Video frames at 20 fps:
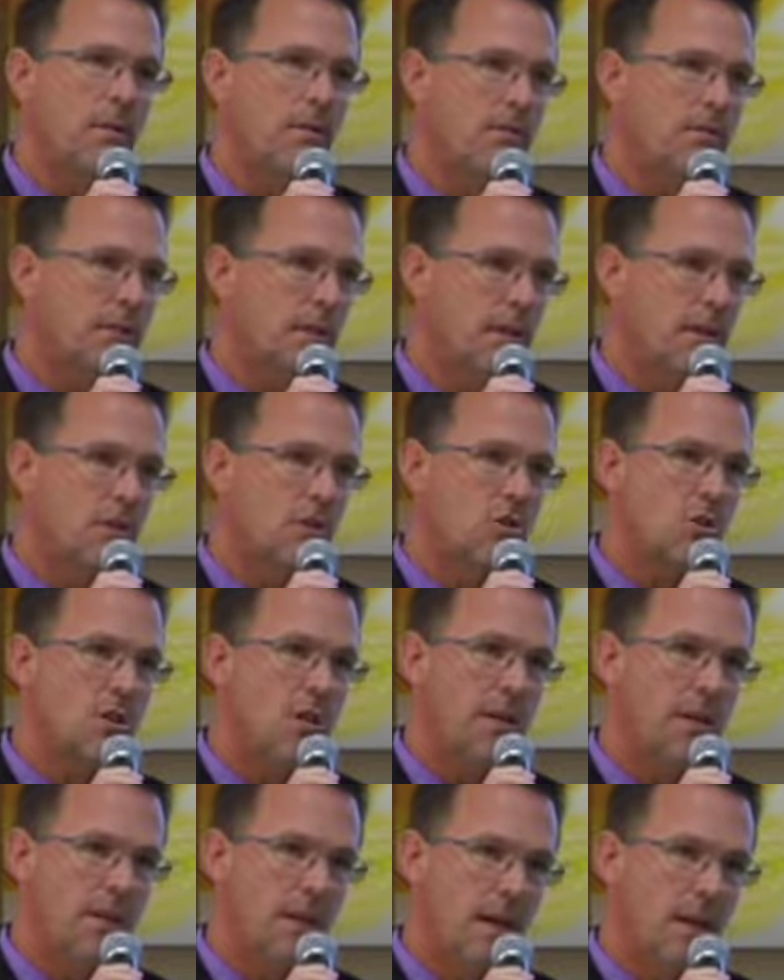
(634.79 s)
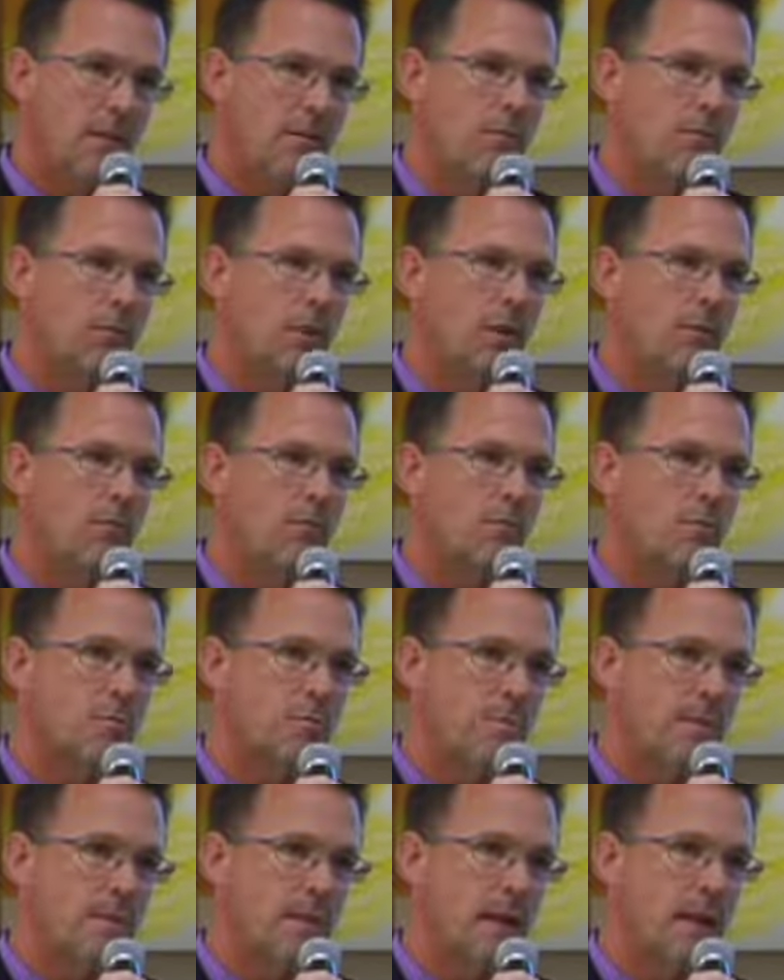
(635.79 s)
they'll tend to shut down if law
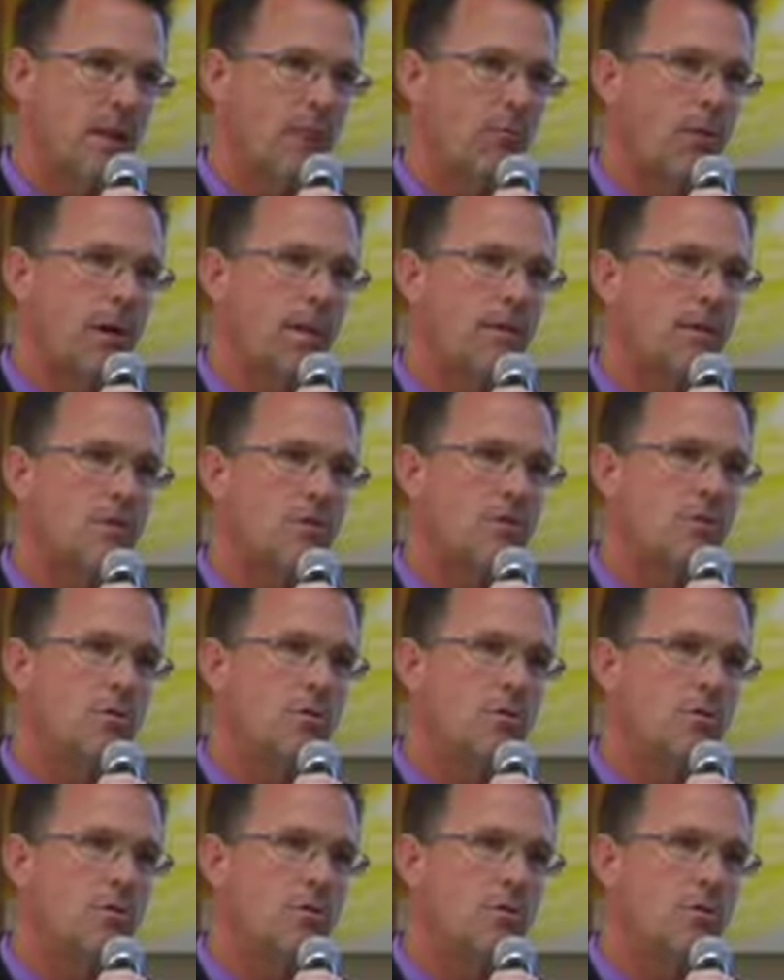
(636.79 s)
enforcement is standing right there.